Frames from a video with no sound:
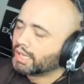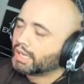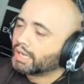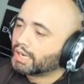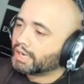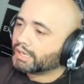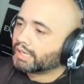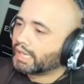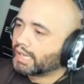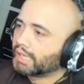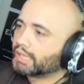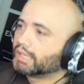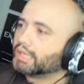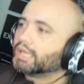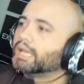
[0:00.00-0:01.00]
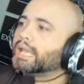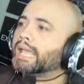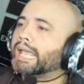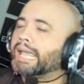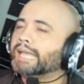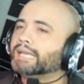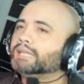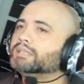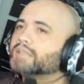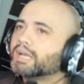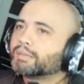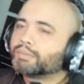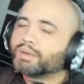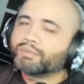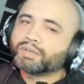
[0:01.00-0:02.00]
Again,
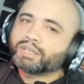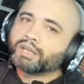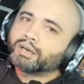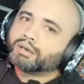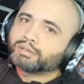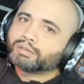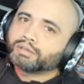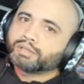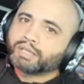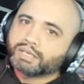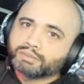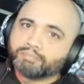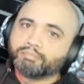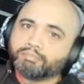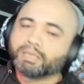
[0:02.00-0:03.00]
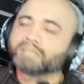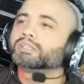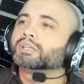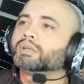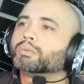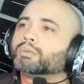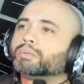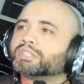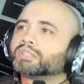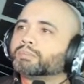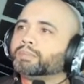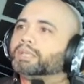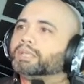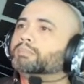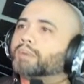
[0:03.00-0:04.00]
anytime you have a character that is messing with
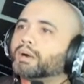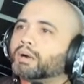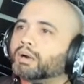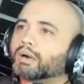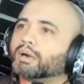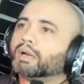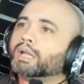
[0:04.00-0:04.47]
speed bar,